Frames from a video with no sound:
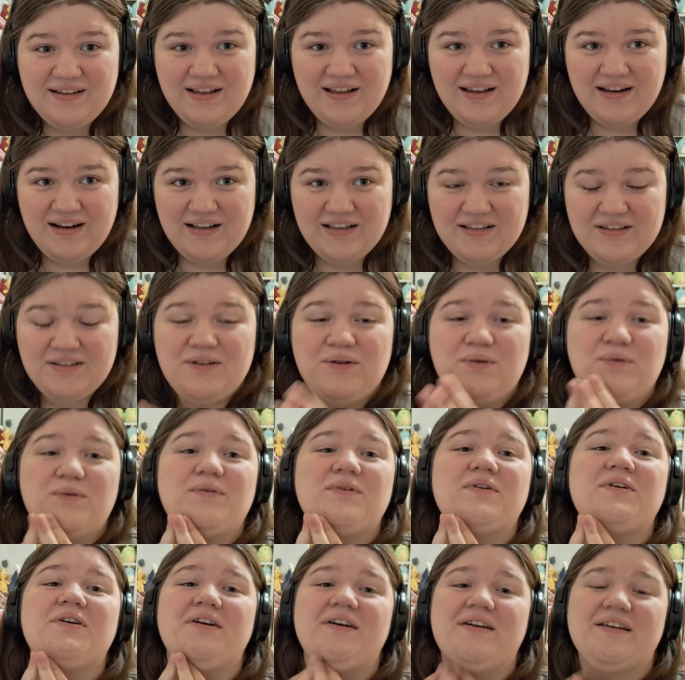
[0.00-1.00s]
And I
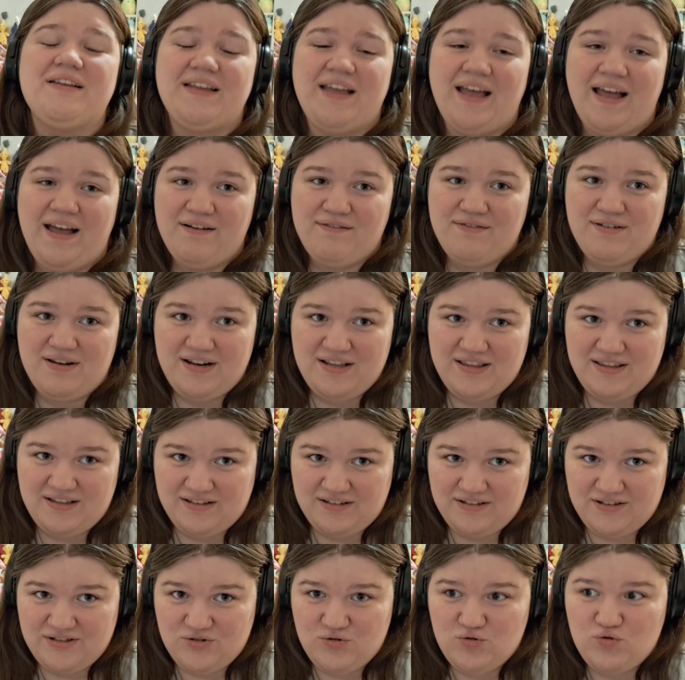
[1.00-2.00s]
don't currently have
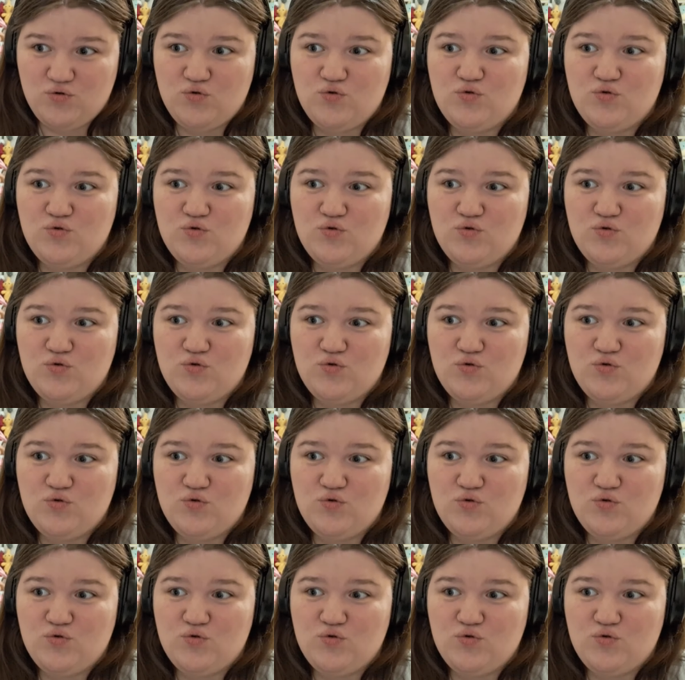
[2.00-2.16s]
anything to